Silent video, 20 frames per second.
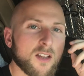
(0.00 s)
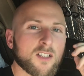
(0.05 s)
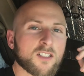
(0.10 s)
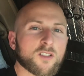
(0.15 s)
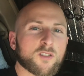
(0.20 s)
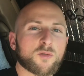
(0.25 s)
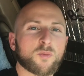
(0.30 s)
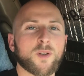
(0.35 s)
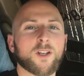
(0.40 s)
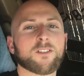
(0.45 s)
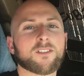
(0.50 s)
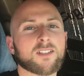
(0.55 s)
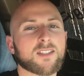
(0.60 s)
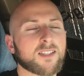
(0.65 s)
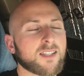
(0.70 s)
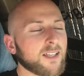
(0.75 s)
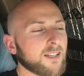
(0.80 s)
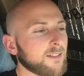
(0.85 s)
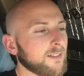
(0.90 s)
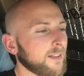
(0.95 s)
So it's weird to
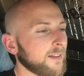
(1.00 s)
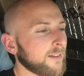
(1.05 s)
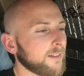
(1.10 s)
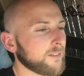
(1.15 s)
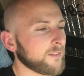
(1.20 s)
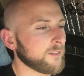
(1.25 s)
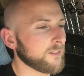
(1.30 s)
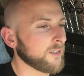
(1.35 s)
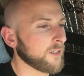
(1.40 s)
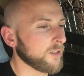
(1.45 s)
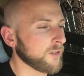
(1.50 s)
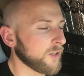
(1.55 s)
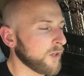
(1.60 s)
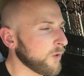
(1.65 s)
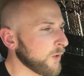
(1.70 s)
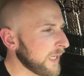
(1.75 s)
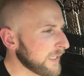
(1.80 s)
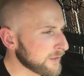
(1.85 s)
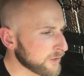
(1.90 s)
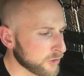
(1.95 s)
think like,
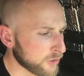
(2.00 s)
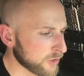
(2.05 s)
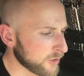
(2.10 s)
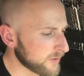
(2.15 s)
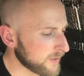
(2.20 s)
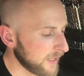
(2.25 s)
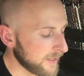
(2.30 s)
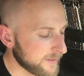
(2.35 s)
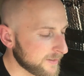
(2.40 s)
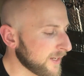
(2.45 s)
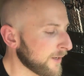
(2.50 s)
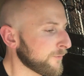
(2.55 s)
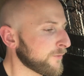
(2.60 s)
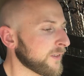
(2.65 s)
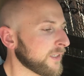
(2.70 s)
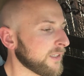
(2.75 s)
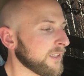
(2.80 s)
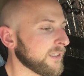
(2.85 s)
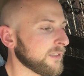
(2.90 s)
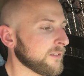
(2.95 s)
I
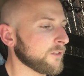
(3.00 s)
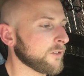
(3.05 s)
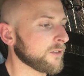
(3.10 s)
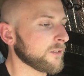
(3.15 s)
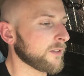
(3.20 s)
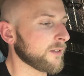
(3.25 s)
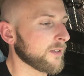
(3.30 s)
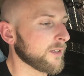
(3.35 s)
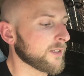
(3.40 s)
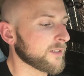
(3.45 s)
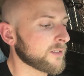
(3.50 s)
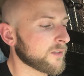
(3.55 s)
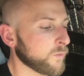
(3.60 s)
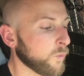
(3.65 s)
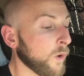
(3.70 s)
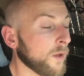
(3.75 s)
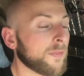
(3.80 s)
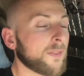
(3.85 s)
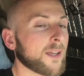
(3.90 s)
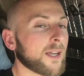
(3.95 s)
definitely learned this.
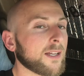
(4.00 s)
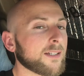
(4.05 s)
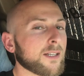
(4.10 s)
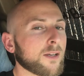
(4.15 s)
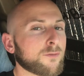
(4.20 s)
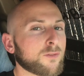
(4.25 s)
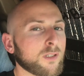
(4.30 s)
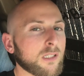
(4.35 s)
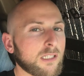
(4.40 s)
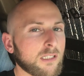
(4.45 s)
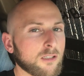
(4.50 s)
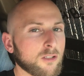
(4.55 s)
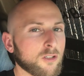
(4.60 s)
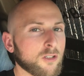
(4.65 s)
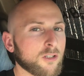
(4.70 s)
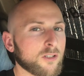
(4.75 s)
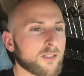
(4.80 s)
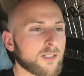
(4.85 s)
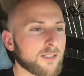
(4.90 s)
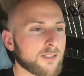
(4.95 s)
One thing I definitely
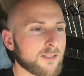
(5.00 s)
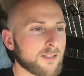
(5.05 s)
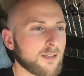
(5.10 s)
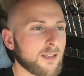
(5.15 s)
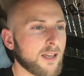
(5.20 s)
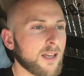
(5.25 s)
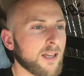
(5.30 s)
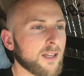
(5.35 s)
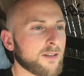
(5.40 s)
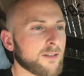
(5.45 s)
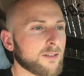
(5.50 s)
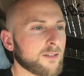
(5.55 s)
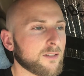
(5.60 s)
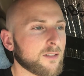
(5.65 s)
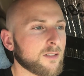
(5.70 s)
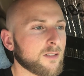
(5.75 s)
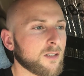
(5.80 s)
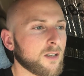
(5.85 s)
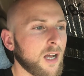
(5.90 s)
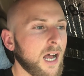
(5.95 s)
learned is that
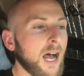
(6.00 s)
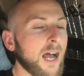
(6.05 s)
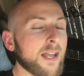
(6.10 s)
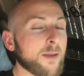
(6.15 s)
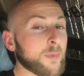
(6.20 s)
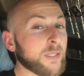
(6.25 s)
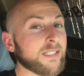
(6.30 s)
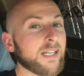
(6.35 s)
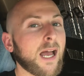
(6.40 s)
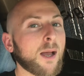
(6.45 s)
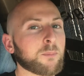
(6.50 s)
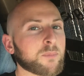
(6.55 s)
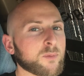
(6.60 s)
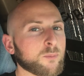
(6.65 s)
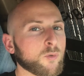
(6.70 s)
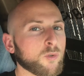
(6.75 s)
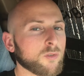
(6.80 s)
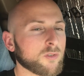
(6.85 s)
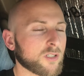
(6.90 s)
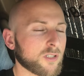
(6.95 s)
I am
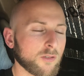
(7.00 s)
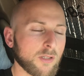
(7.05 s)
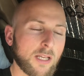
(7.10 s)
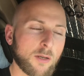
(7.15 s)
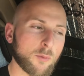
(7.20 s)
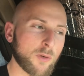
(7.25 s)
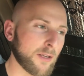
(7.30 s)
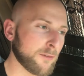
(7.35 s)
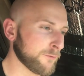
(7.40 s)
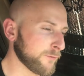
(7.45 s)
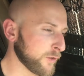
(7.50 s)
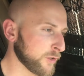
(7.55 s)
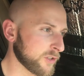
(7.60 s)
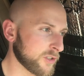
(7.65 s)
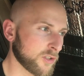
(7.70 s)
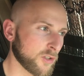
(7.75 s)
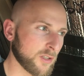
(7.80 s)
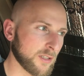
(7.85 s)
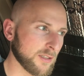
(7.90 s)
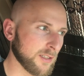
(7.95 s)
adaptable. So like when I first
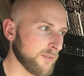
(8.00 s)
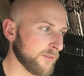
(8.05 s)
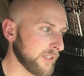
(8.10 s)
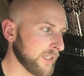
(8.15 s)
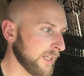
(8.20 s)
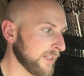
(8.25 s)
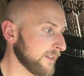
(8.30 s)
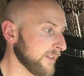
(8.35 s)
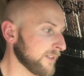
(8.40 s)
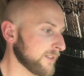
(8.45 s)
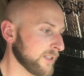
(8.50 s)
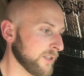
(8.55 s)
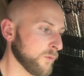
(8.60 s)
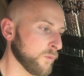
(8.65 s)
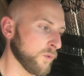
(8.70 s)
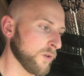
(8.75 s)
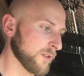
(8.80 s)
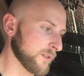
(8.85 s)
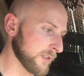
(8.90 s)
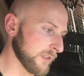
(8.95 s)
started living like this, it
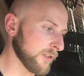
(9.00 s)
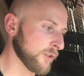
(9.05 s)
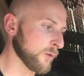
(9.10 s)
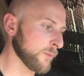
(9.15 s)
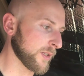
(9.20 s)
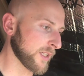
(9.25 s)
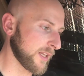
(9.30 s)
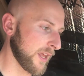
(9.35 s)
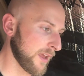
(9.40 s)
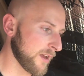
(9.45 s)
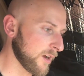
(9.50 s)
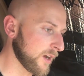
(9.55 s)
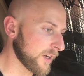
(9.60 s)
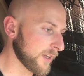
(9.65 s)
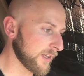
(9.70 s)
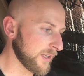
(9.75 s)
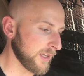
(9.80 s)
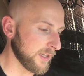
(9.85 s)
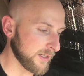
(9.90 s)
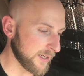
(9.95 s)
was a little bit
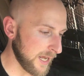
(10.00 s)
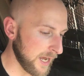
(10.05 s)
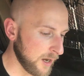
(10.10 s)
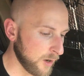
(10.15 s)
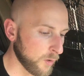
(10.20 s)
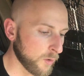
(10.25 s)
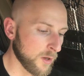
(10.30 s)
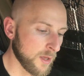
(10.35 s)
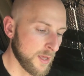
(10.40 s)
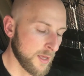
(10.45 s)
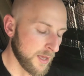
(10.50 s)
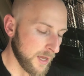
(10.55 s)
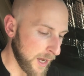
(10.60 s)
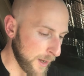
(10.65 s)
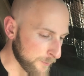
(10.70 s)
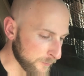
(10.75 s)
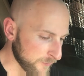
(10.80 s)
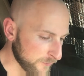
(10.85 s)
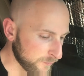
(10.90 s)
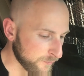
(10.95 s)
chaotic, and now
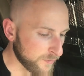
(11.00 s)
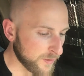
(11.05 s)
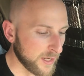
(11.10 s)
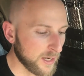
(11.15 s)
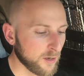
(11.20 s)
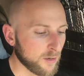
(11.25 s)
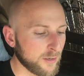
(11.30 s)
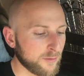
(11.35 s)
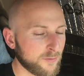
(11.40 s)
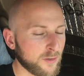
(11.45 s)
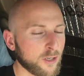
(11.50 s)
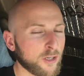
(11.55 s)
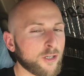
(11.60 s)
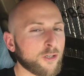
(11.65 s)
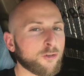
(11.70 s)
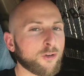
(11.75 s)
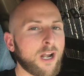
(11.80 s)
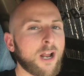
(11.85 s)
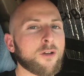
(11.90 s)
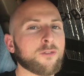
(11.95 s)
I'm very, very
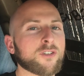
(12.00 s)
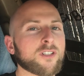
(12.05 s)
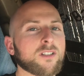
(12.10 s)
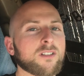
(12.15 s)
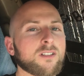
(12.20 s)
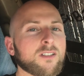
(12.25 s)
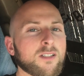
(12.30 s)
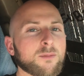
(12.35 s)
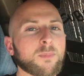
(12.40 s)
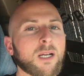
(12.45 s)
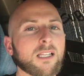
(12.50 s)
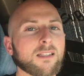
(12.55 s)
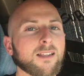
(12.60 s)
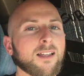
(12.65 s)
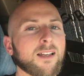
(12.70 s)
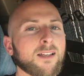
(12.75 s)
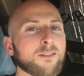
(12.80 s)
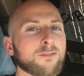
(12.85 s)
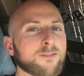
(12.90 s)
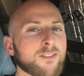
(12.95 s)
grounded in my
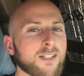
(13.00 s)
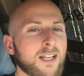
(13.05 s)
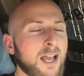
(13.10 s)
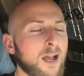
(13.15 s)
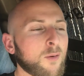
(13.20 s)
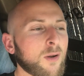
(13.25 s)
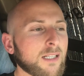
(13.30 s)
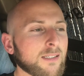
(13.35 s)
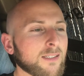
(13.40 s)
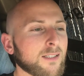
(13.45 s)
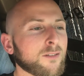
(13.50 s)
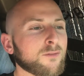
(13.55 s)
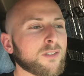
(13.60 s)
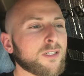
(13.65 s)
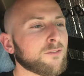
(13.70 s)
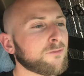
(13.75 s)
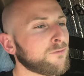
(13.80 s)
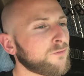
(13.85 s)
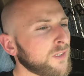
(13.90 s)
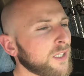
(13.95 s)
life and how I live,
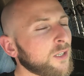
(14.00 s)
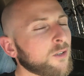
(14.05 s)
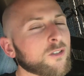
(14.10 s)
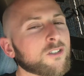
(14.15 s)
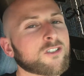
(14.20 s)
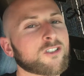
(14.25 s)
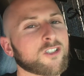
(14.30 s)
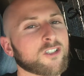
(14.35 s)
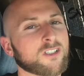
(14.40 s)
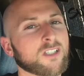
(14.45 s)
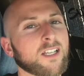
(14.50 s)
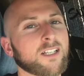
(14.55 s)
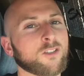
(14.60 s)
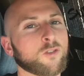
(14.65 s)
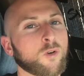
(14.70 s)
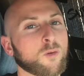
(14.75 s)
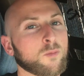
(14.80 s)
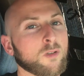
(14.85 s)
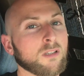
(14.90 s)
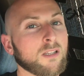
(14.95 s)
and it feels just like
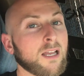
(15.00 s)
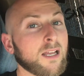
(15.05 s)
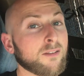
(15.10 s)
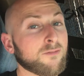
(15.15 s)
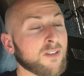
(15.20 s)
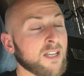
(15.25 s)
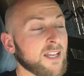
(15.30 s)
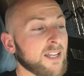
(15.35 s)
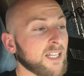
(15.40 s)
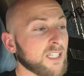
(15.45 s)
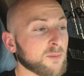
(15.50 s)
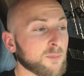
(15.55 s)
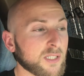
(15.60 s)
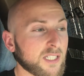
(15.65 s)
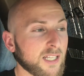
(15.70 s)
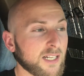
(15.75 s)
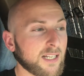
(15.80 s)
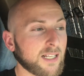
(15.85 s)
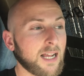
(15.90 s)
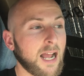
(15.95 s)
normal life. In the
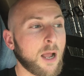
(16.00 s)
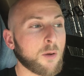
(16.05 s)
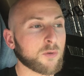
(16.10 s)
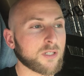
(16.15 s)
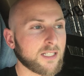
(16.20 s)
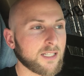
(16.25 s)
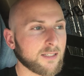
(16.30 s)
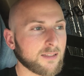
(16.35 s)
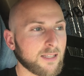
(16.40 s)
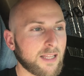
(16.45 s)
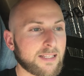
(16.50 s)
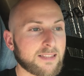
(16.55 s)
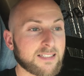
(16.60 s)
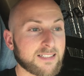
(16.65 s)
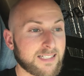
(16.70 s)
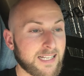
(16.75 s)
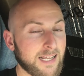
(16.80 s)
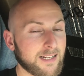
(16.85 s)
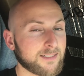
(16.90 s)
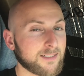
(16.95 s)
beginning, I would get like
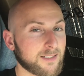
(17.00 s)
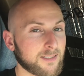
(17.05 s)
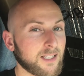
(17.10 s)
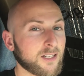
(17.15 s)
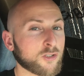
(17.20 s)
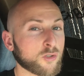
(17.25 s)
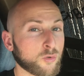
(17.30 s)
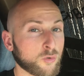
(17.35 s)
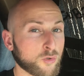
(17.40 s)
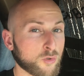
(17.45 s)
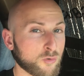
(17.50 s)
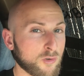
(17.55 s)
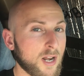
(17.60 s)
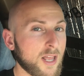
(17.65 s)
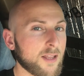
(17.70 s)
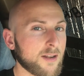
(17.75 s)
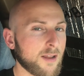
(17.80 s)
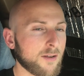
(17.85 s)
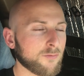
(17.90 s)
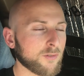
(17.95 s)
this existential
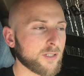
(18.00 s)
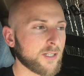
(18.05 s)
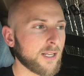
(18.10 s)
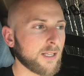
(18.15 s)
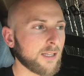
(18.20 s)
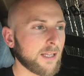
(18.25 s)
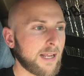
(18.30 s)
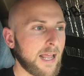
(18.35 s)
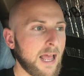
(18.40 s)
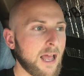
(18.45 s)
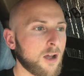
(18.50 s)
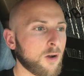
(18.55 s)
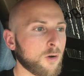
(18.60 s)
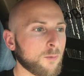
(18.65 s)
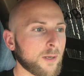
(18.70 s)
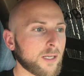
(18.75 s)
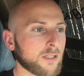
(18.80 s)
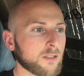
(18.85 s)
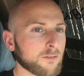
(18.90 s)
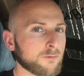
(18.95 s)
dread every day, like how
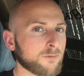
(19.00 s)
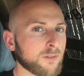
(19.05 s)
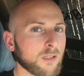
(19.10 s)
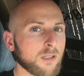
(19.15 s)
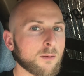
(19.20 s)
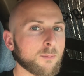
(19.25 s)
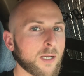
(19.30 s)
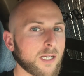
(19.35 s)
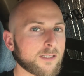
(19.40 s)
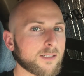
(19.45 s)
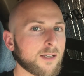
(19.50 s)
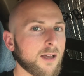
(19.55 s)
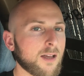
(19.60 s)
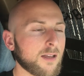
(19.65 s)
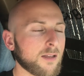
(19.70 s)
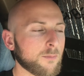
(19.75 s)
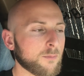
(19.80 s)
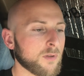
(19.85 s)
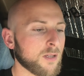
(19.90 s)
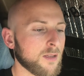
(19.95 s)
am I gonna fill up my
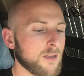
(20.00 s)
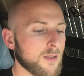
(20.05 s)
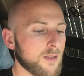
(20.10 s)
time?